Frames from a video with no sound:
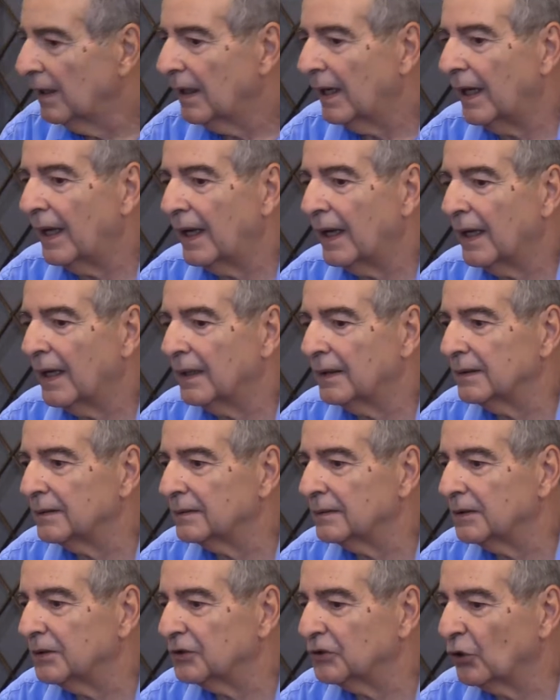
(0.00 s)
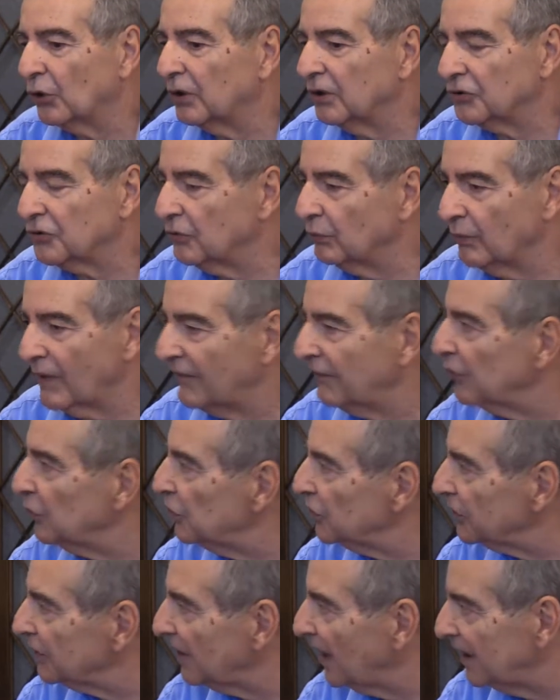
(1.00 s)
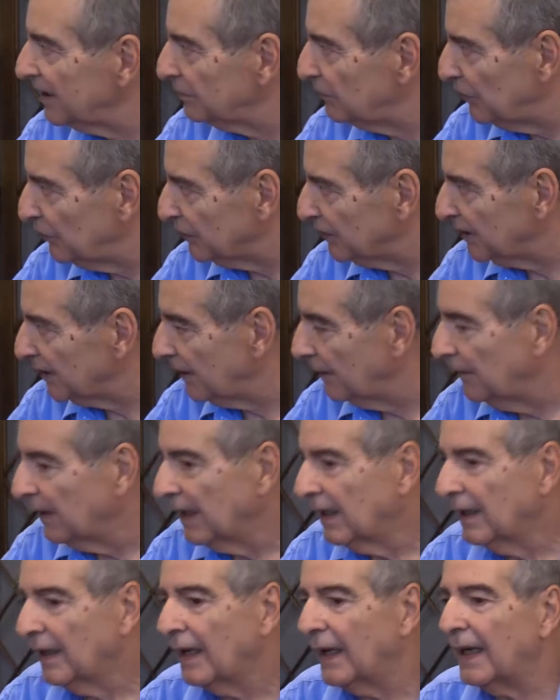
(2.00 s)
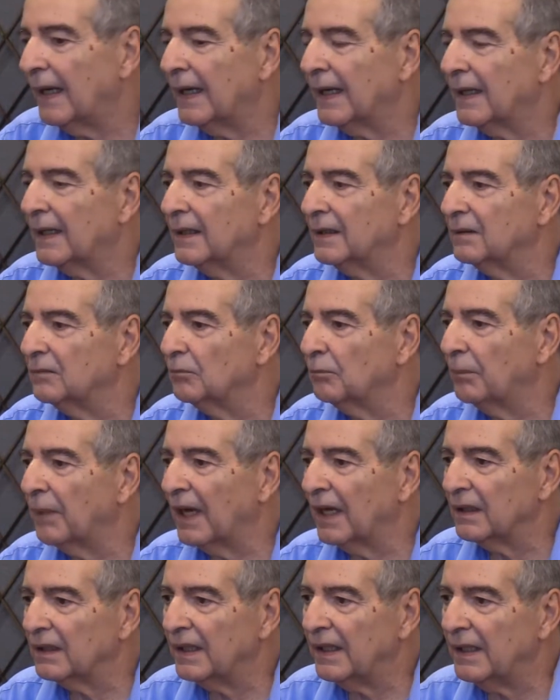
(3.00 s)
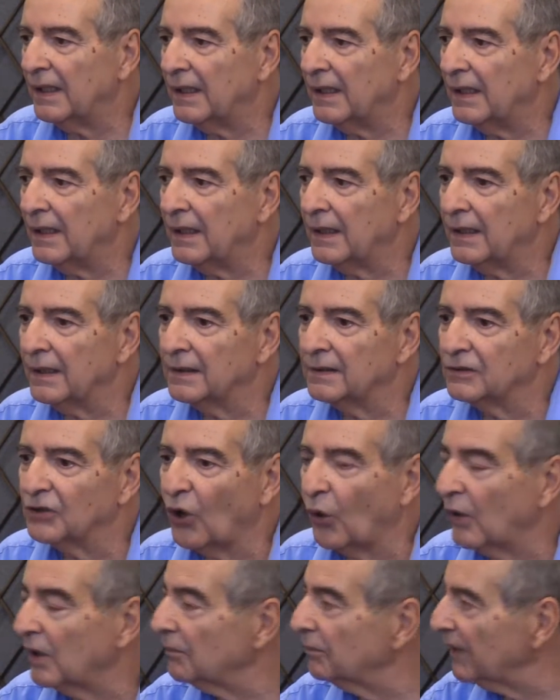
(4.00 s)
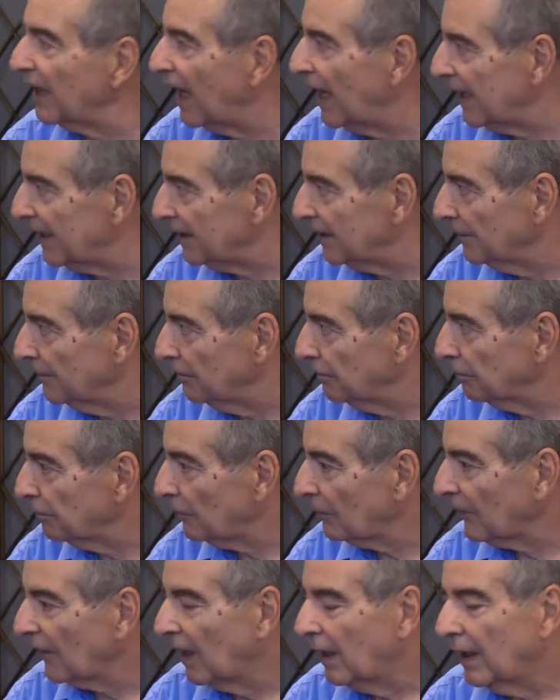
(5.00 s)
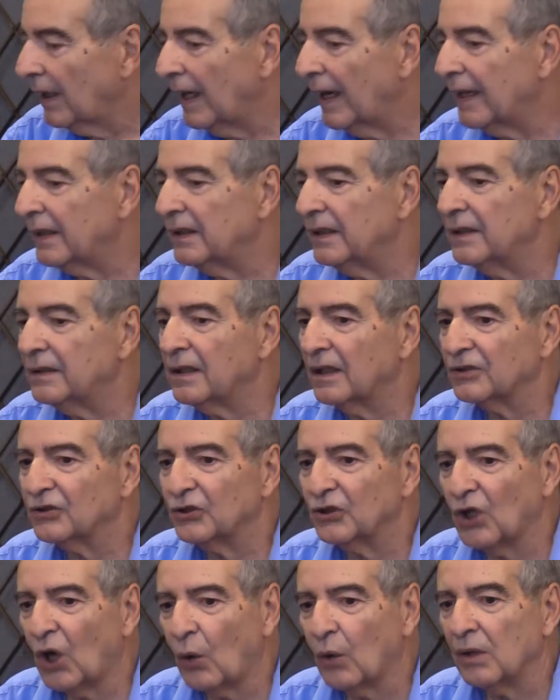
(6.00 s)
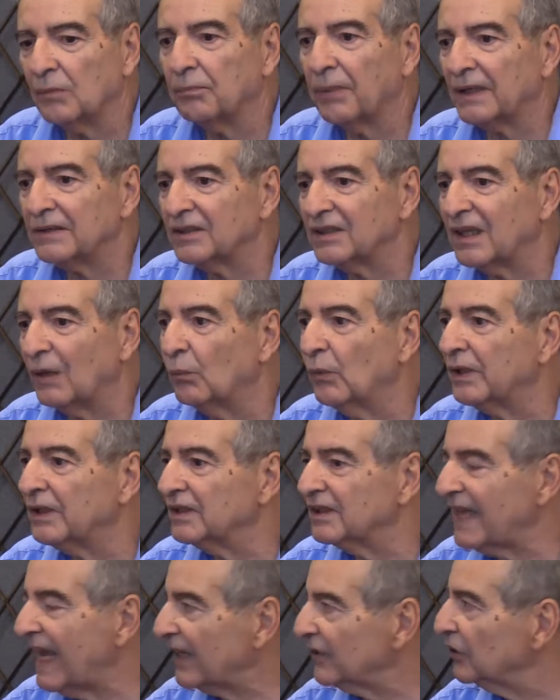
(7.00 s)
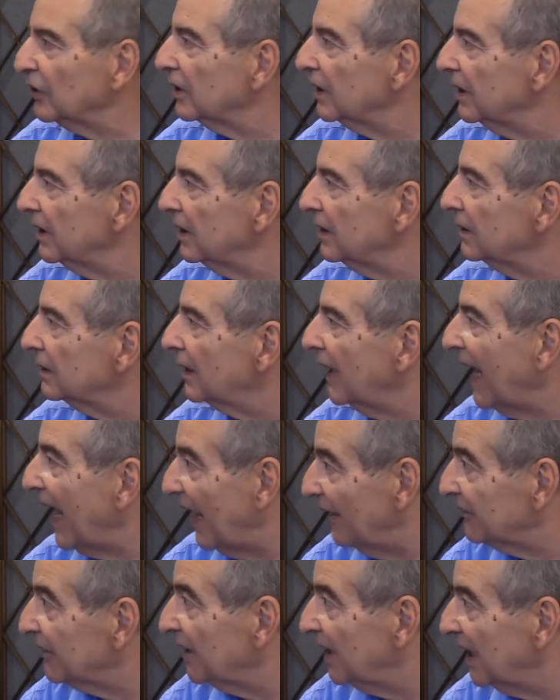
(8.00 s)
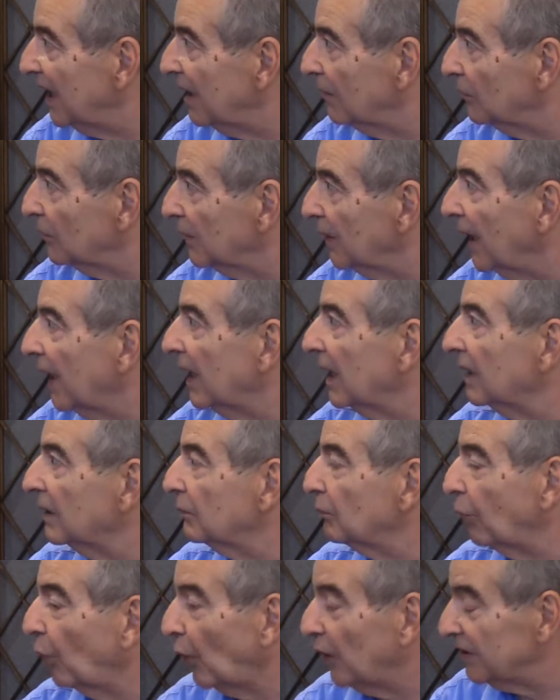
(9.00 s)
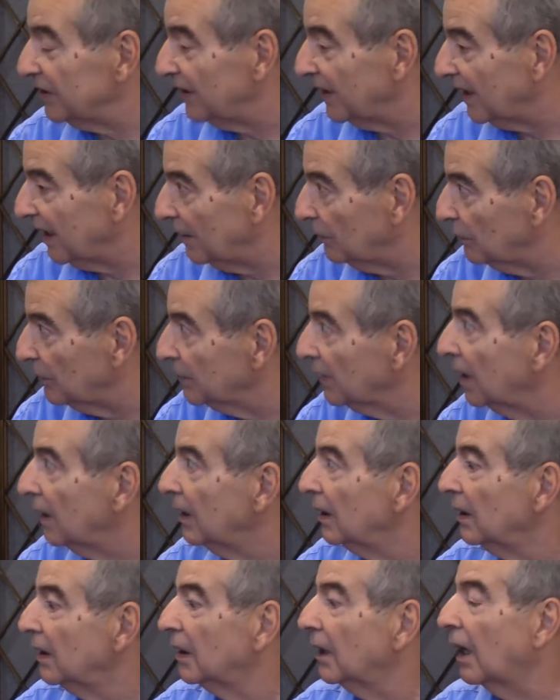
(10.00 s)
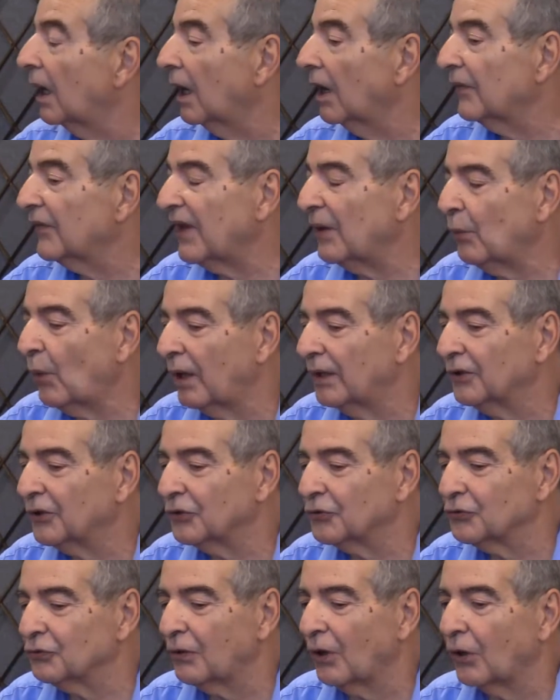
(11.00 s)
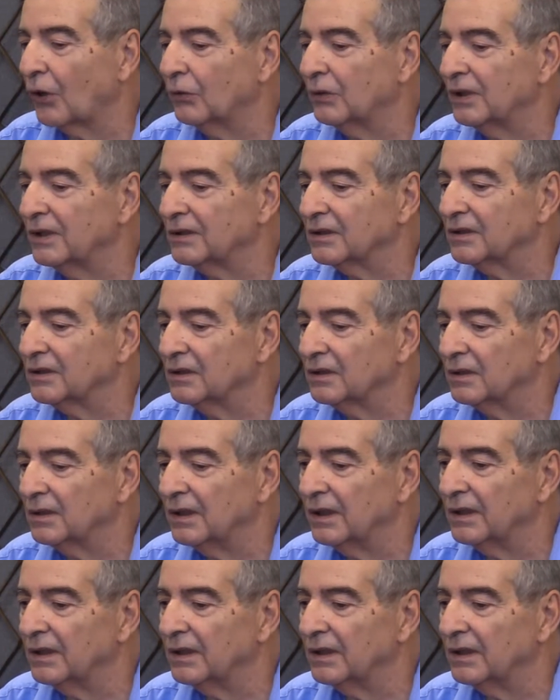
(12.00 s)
and it's going to revolutionize music, but he is going blind. And he doesn't know it, but someone is actually after him and poisoning him. They want to control his